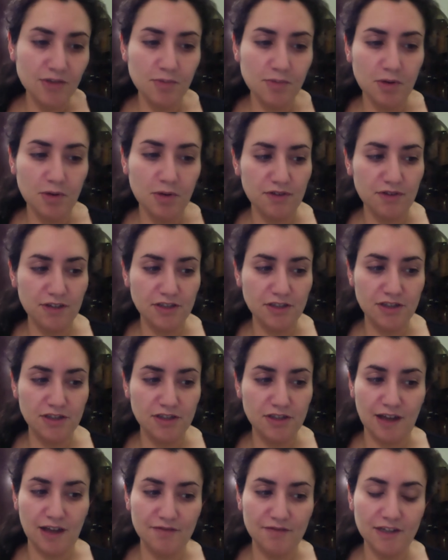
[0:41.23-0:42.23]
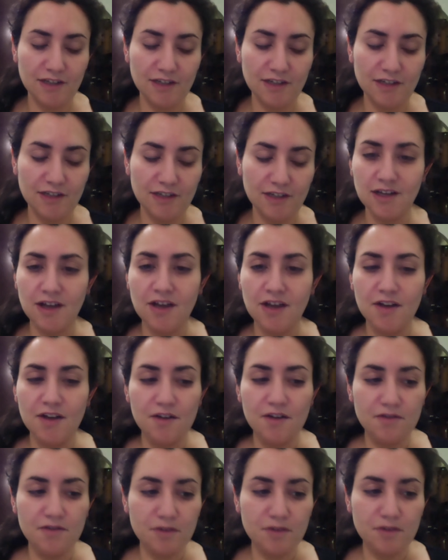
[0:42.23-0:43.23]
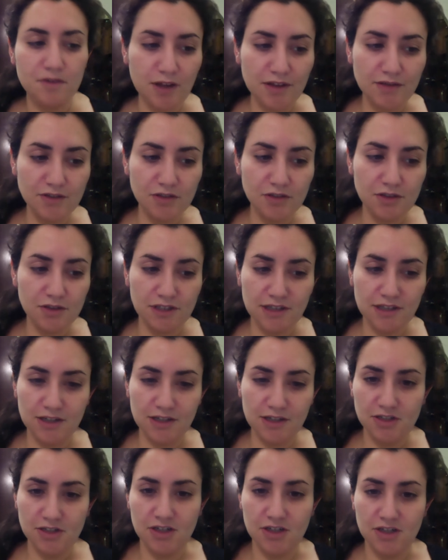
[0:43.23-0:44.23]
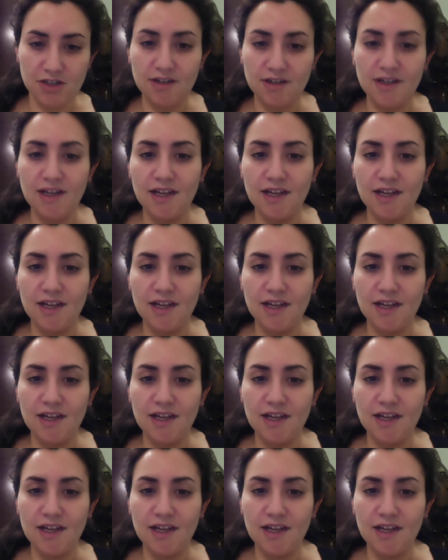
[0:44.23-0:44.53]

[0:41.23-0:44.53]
both fiction and nonfiction, from the breadth of Jewish literature.